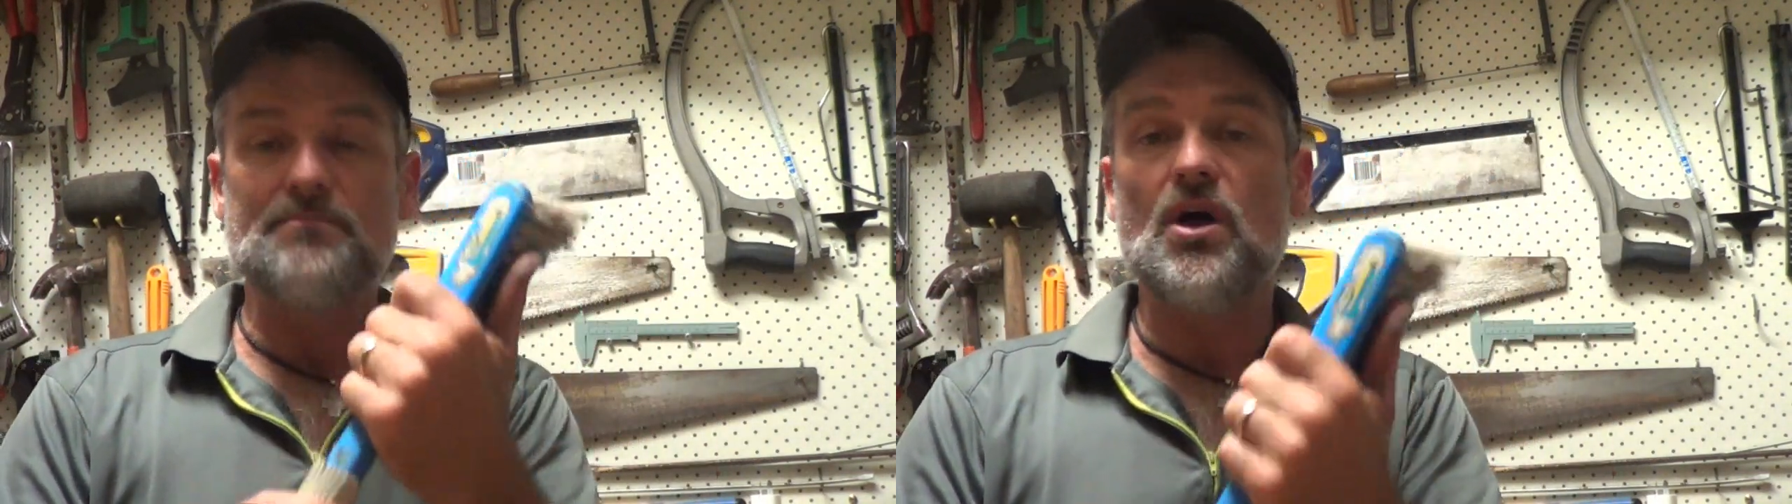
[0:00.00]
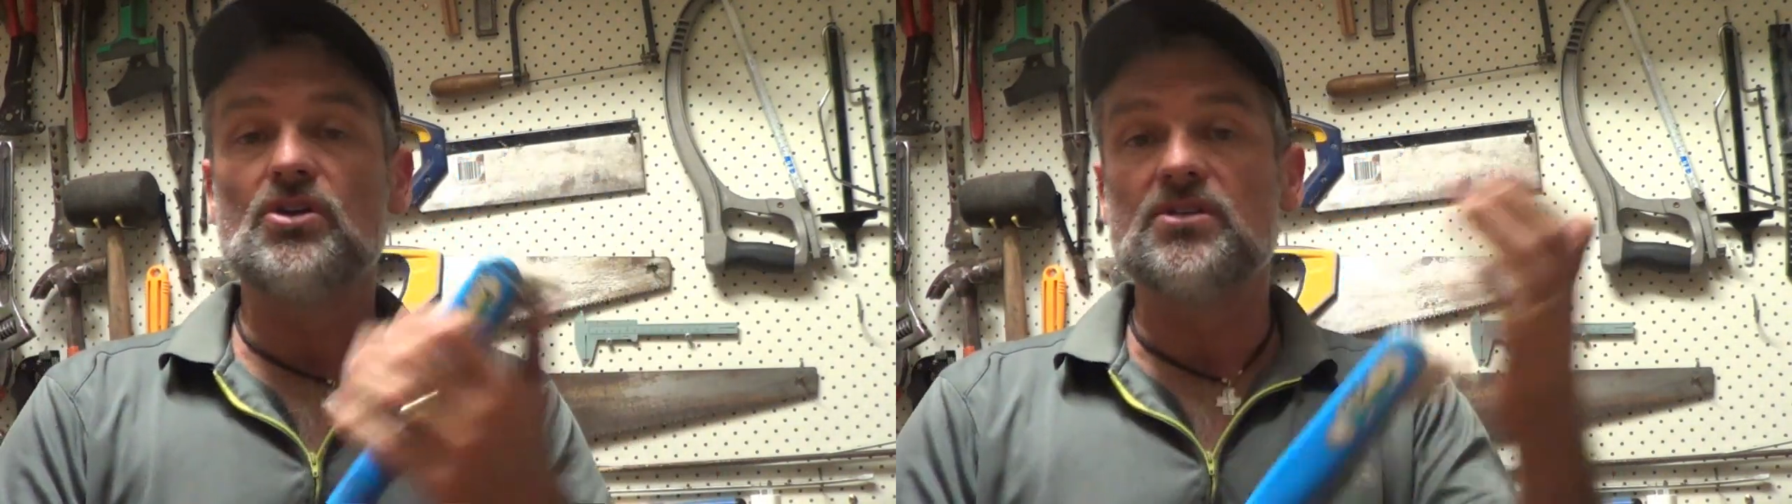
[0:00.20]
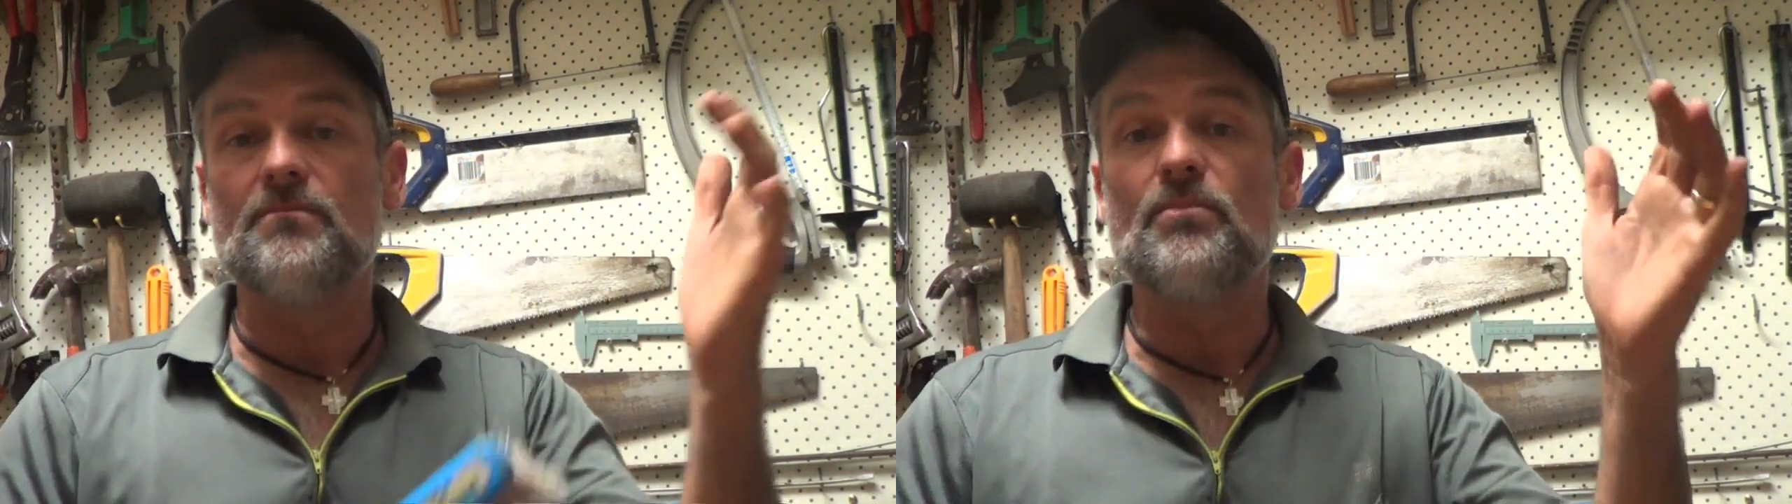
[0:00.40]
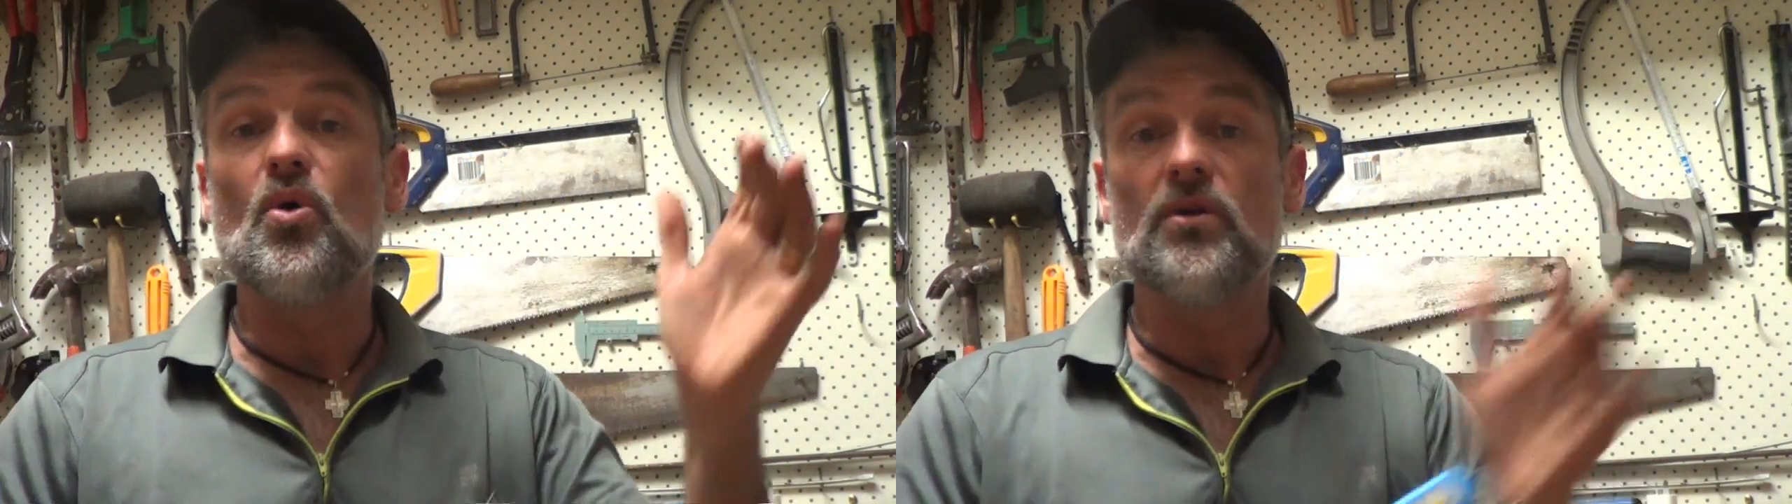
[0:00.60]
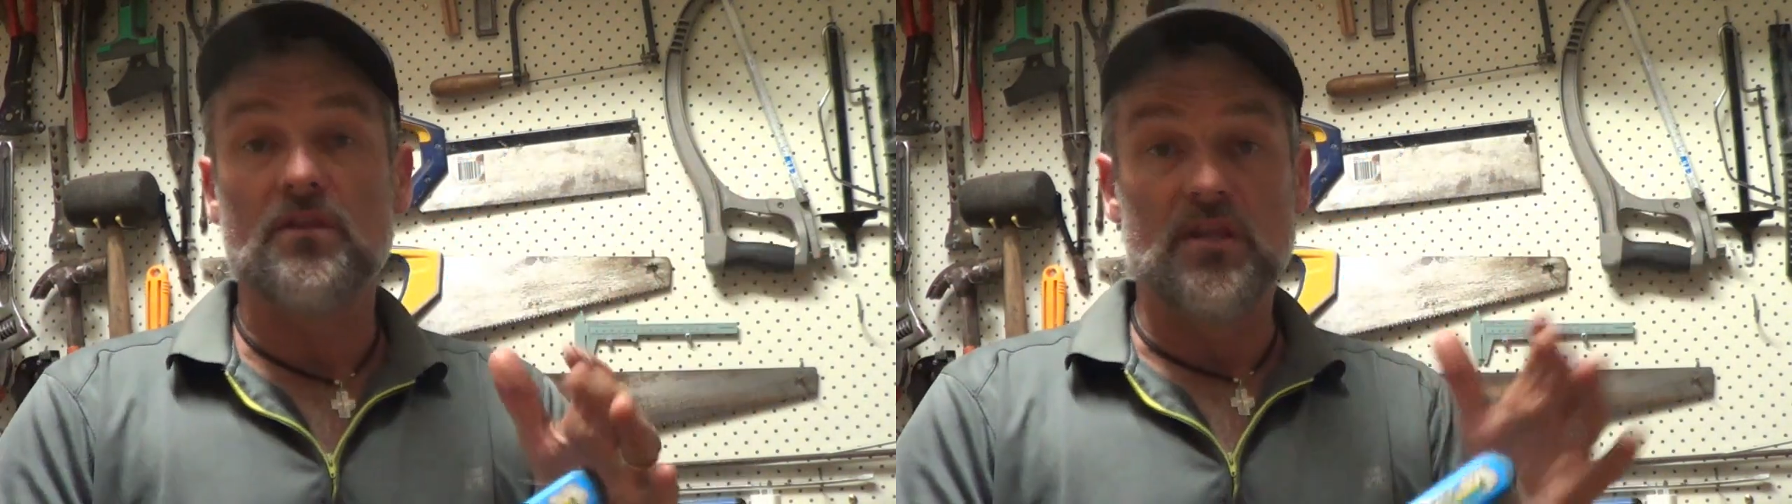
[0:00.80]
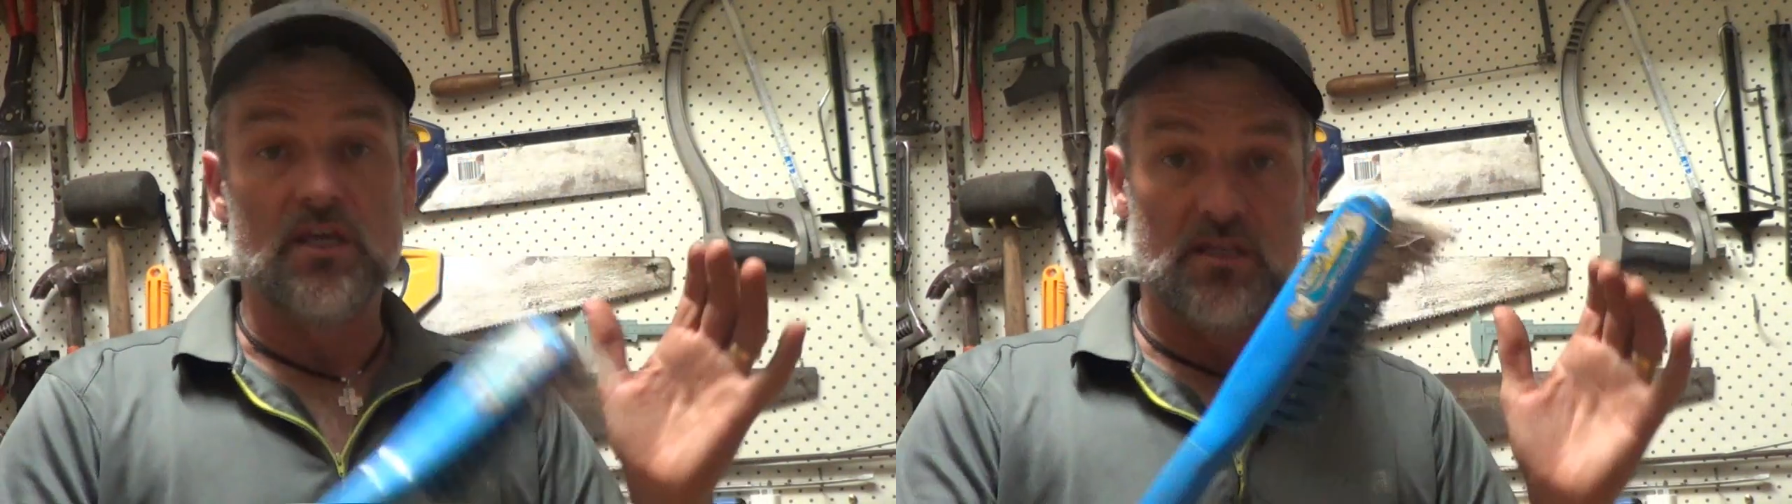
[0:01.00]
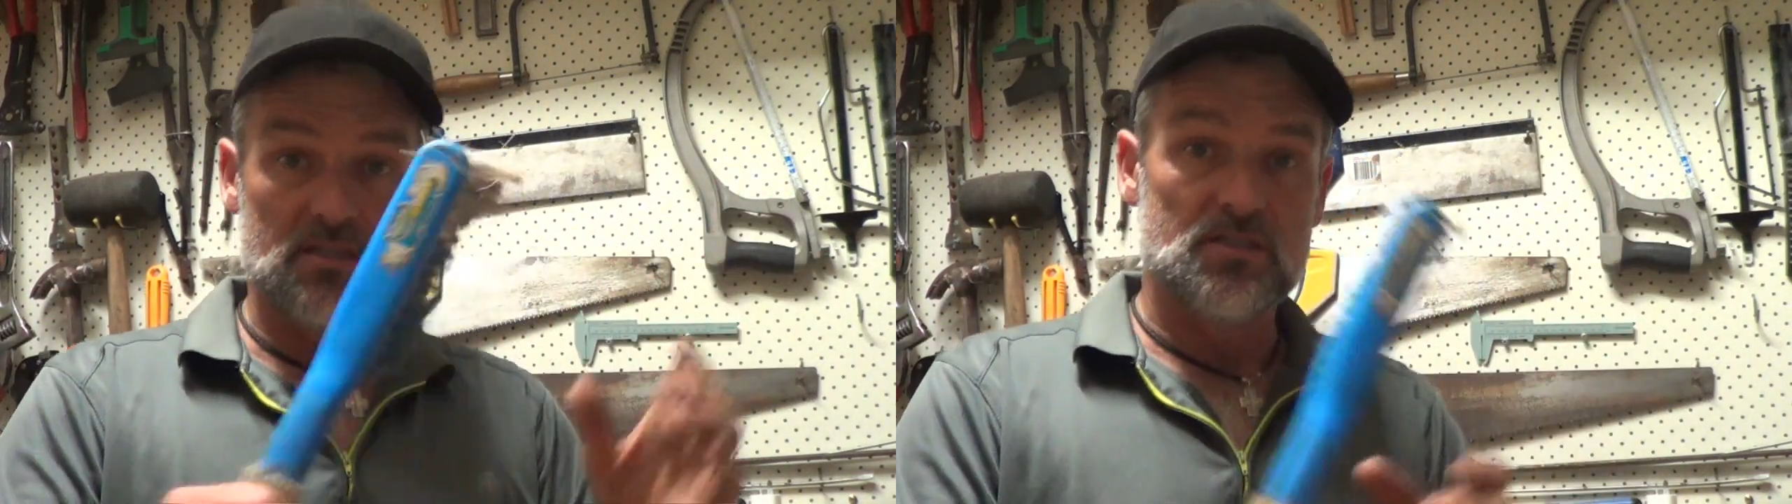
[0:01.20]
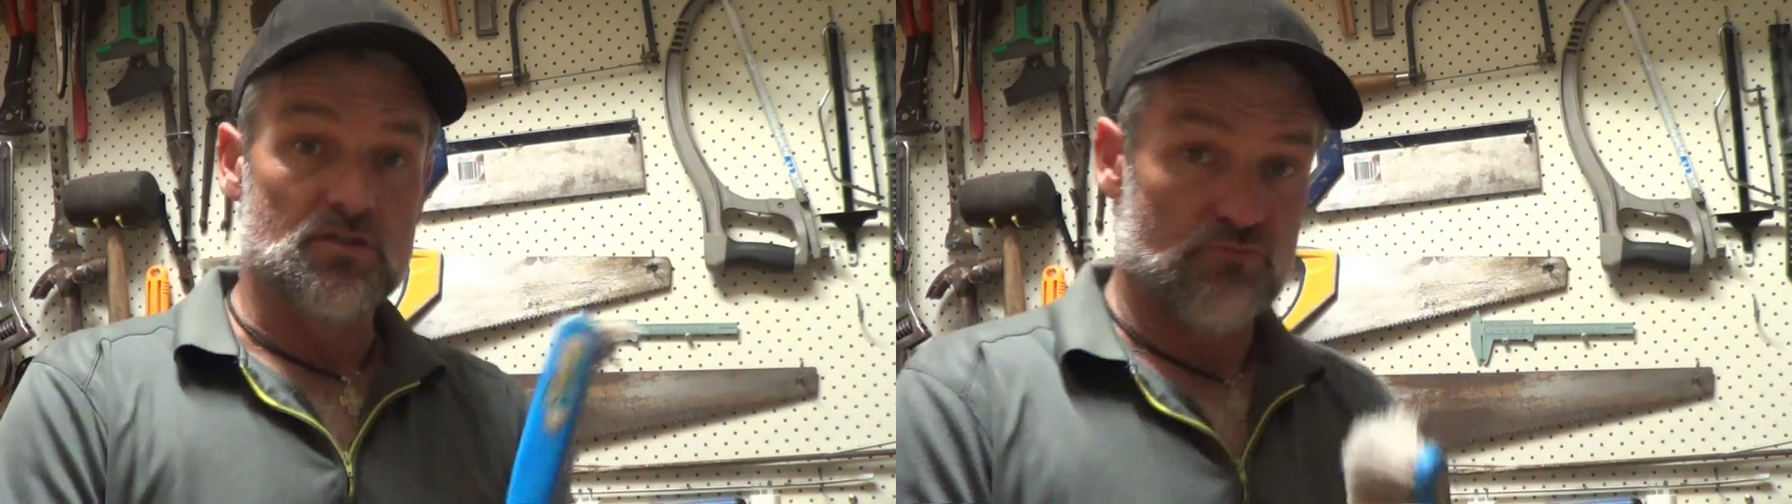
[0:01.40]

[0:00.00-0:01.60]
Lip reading: most important thing, and this is the